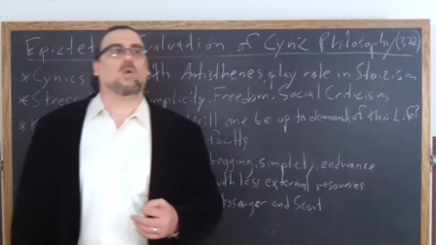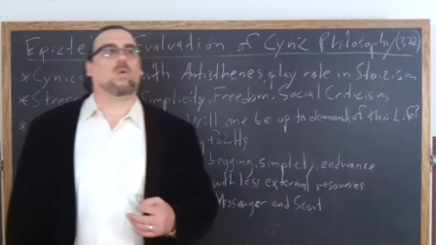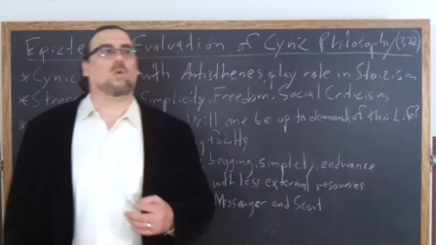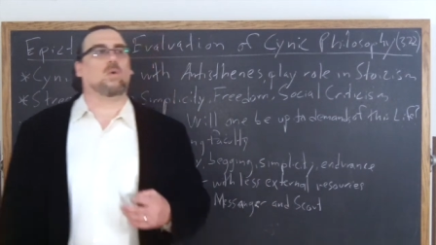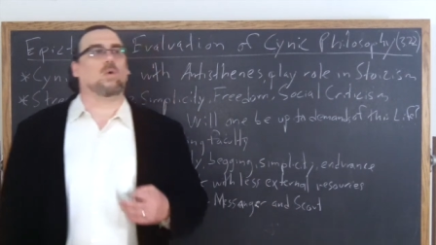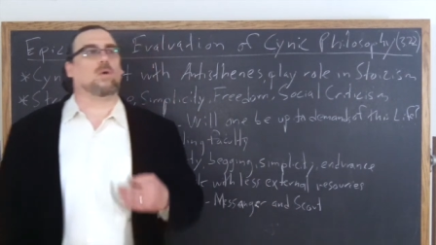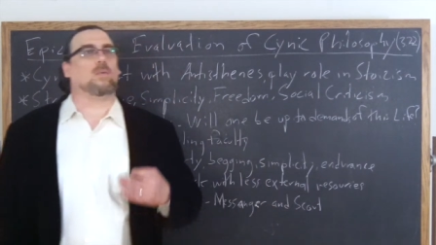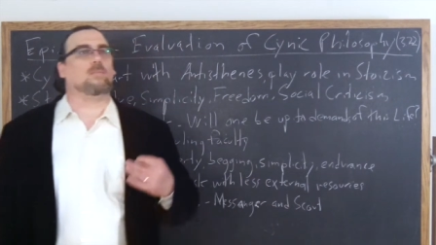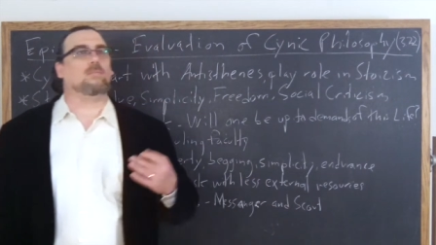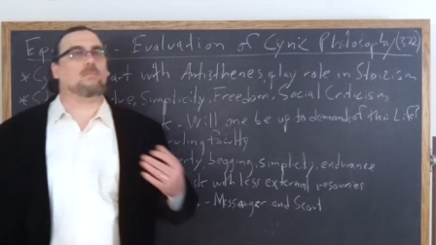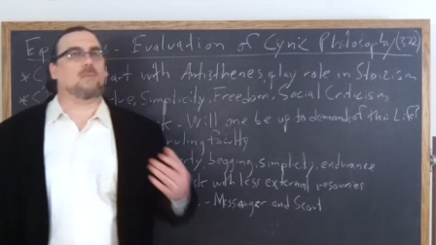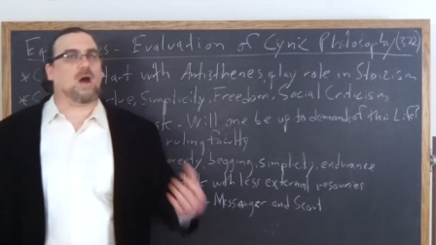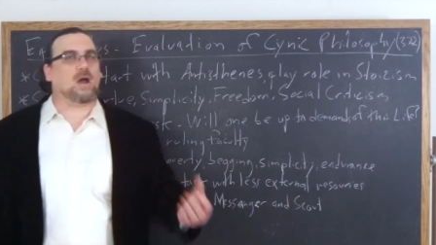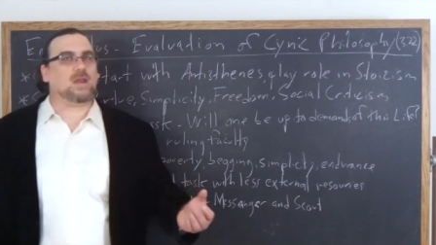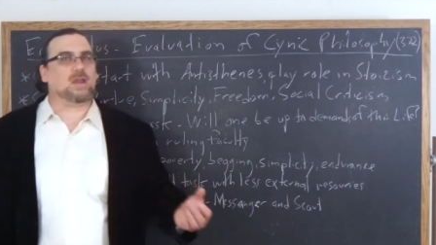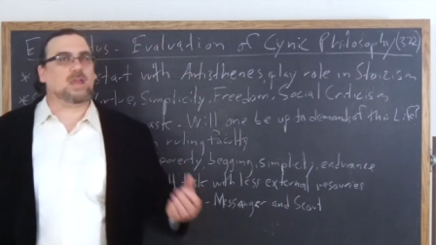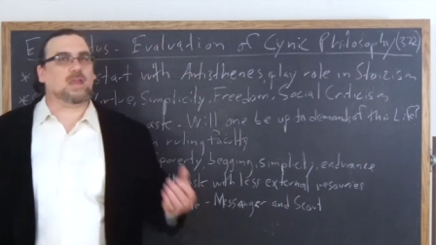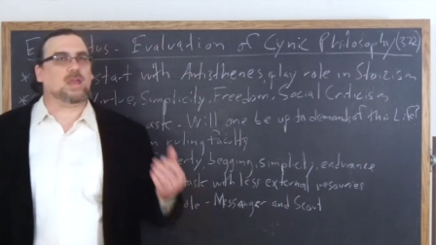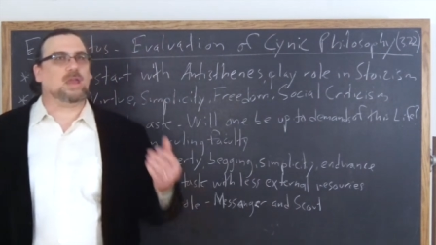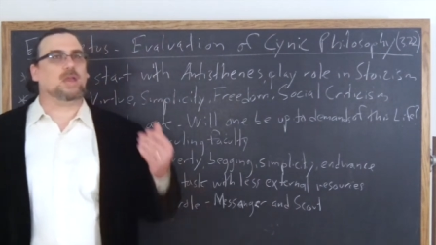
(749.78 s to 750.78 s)
or
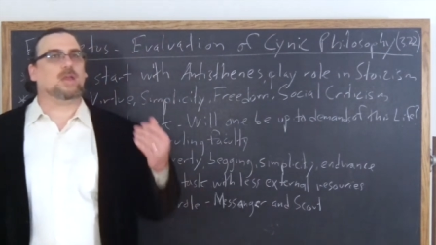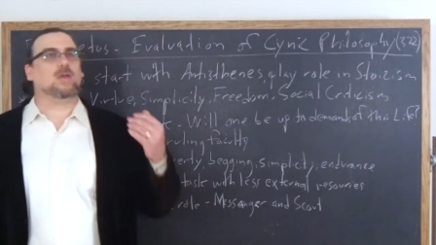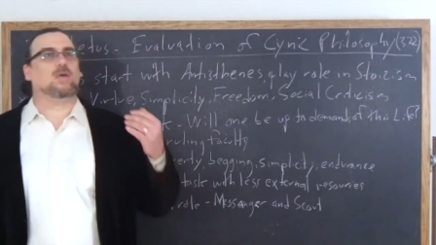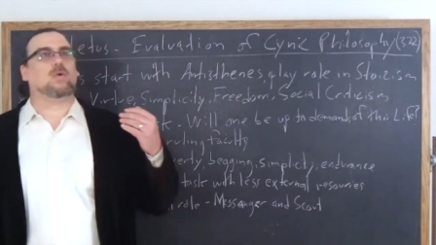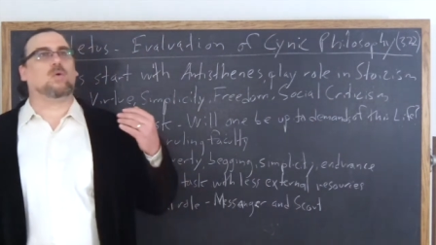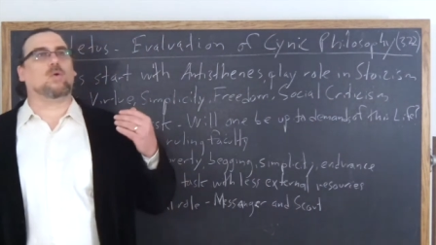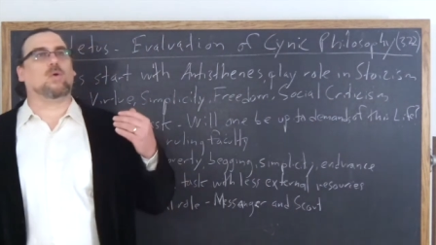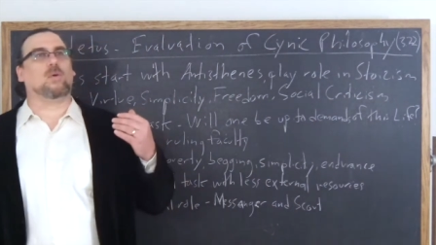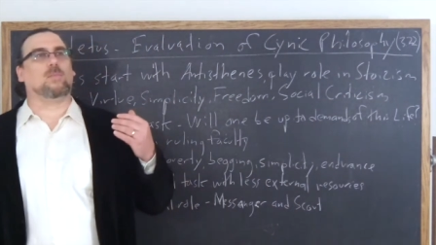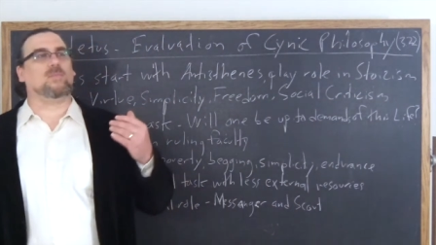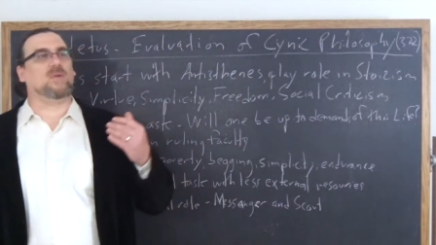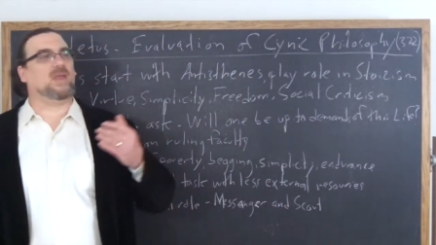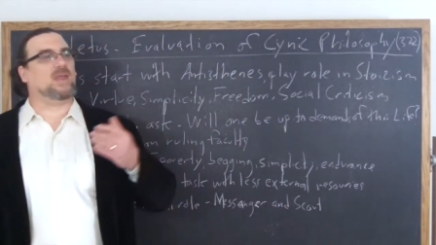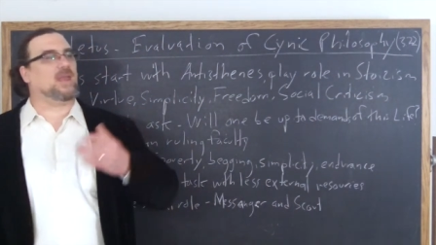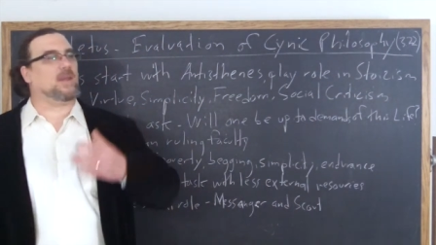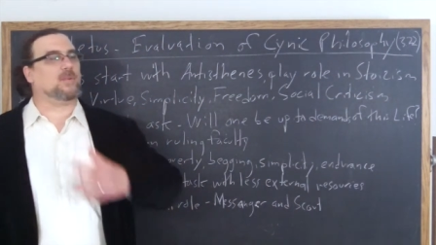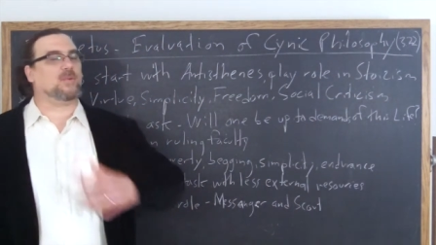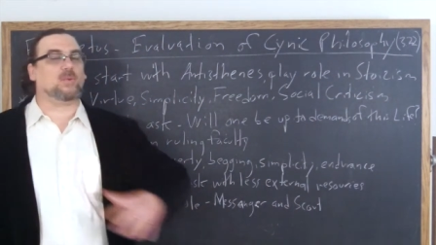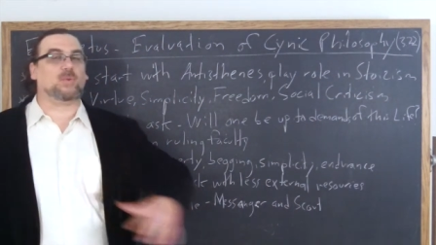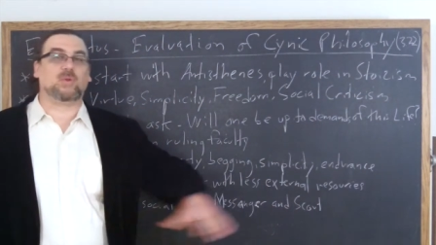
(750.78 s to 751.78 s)
money or
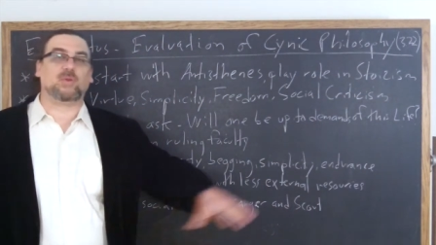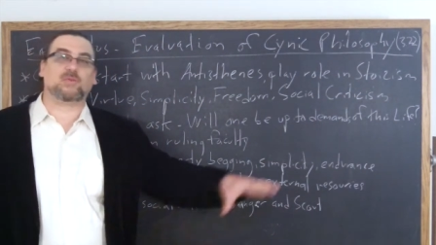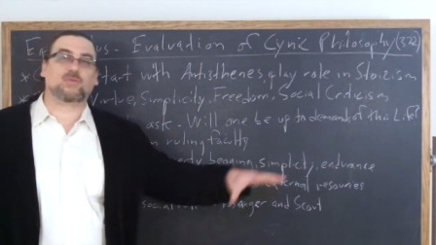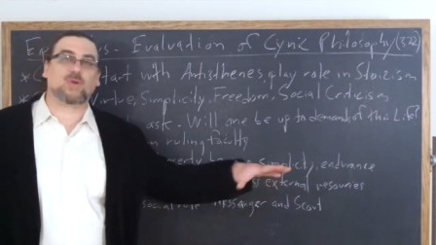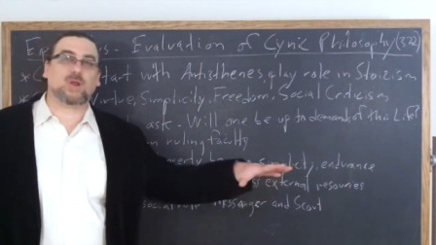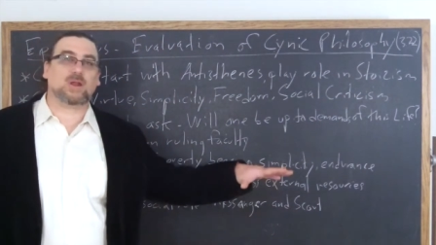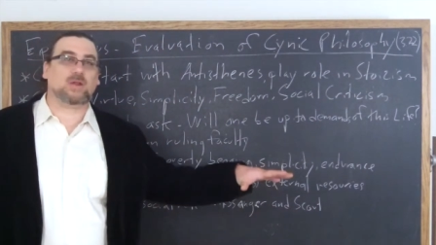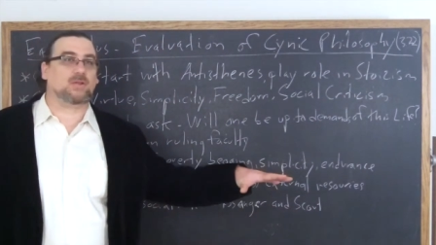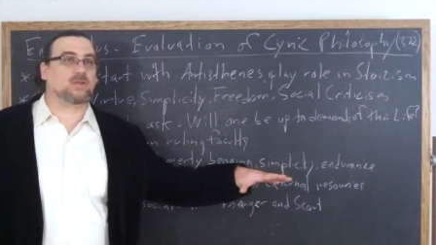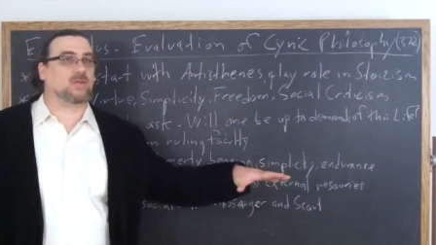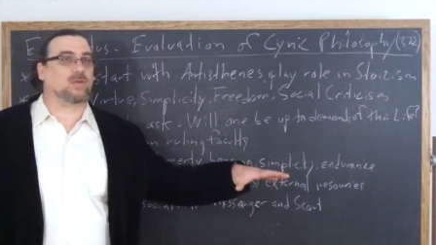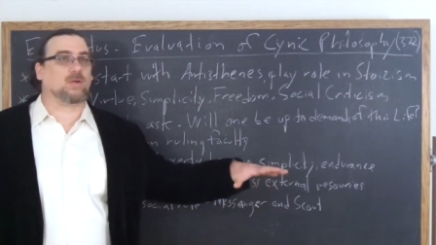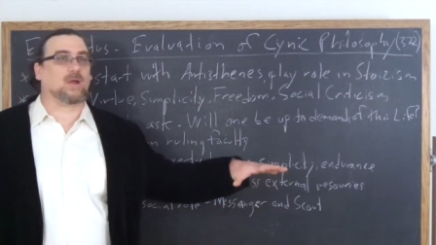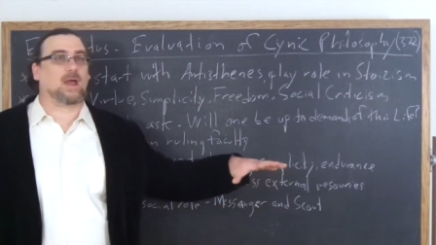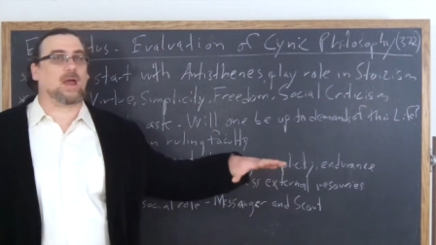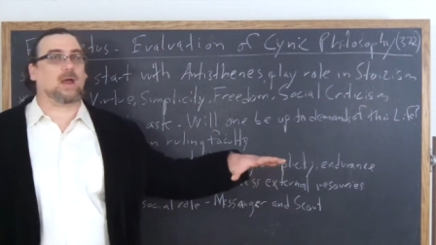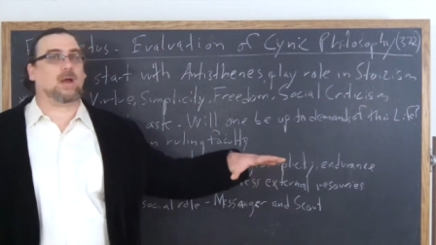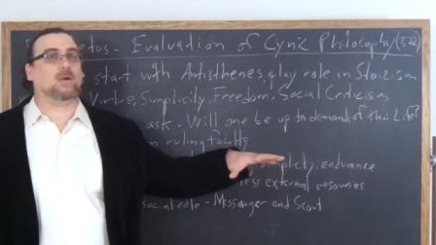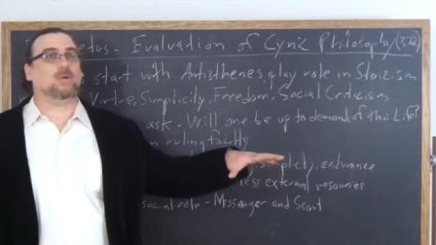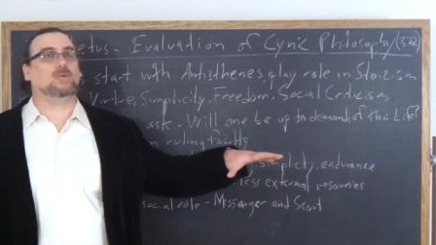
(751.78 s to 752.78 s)
being able to retreat into their
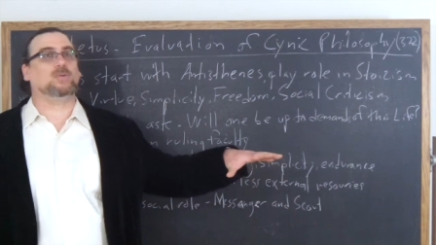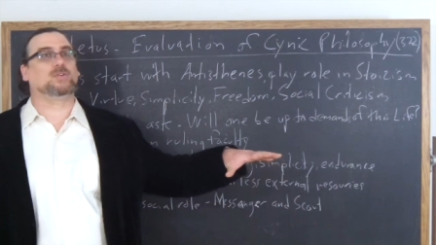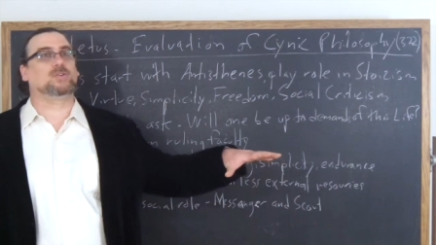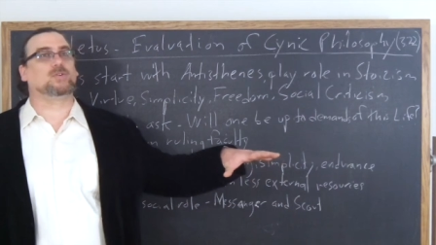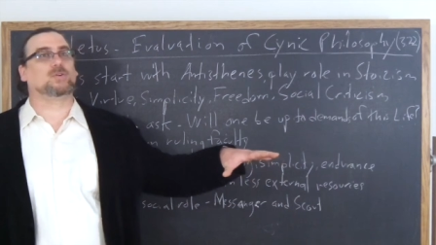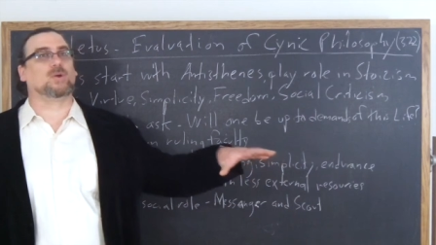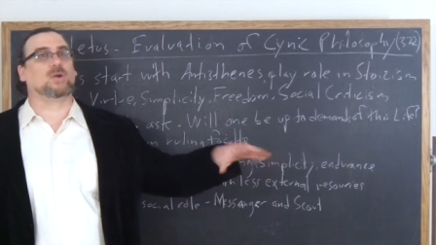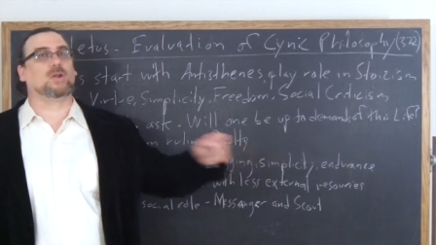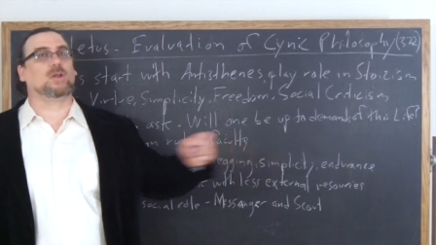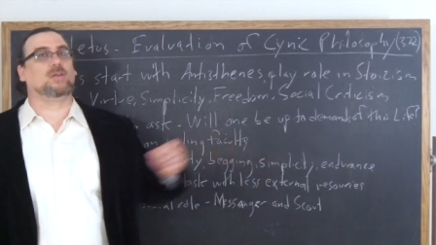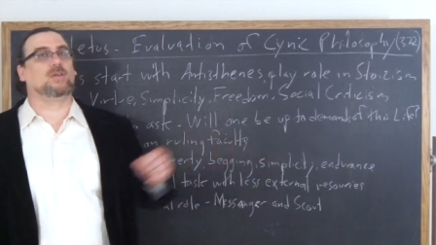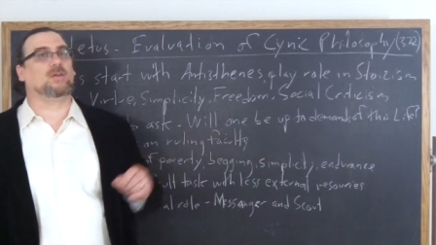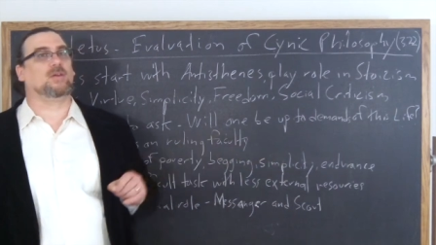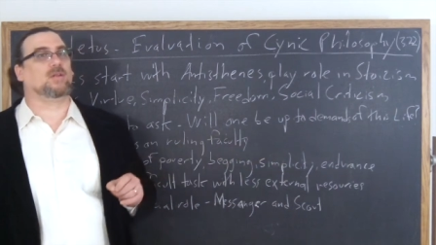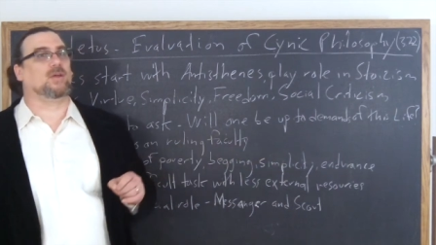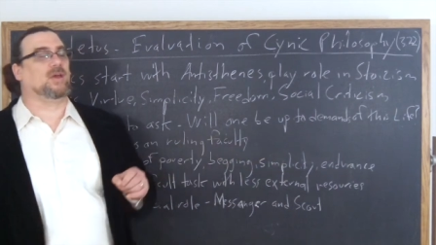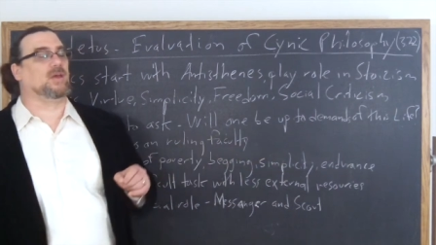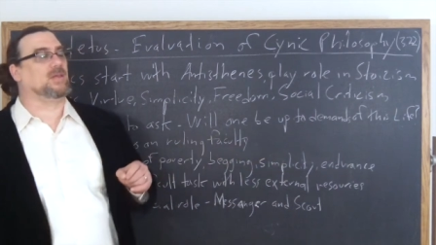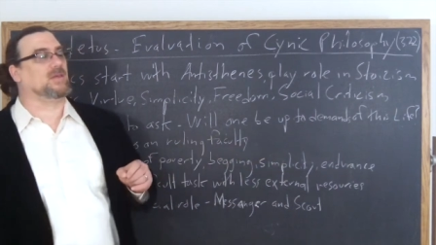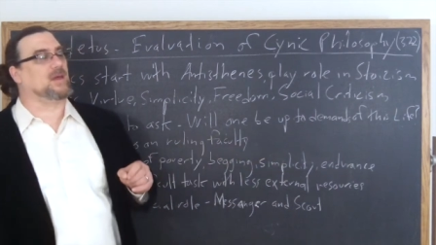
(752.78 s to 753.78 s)
house or
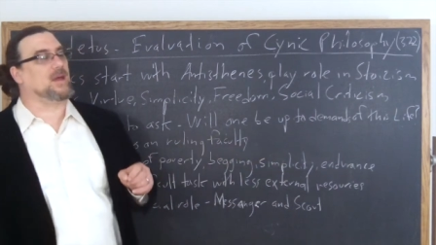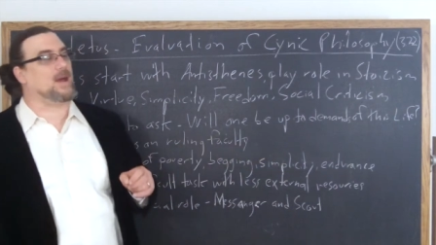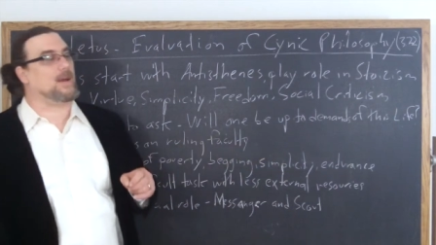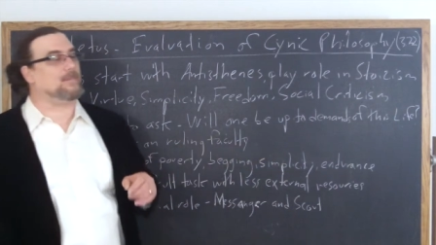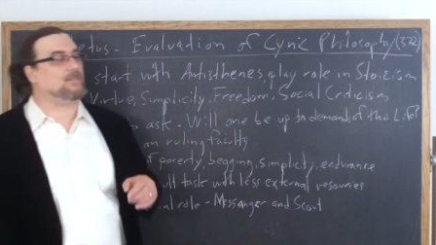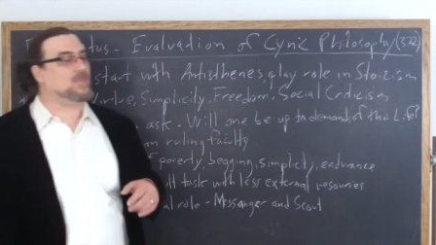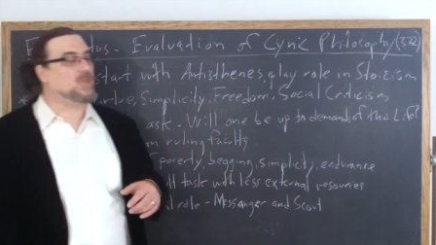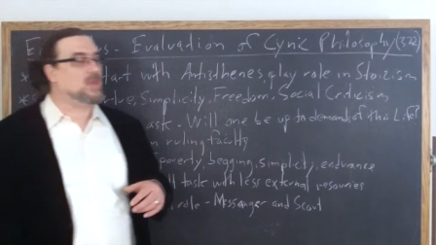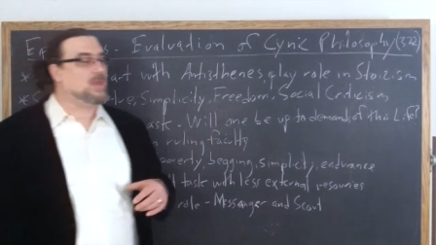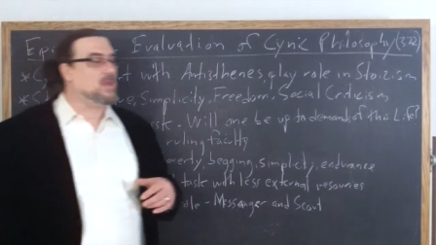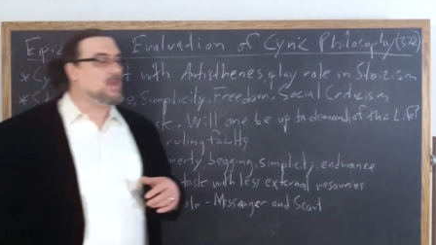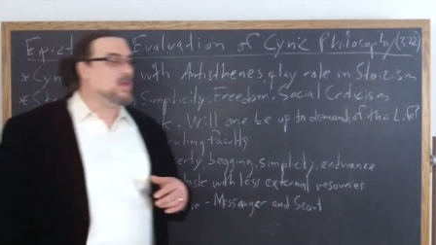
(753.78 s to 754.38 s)
anything like that.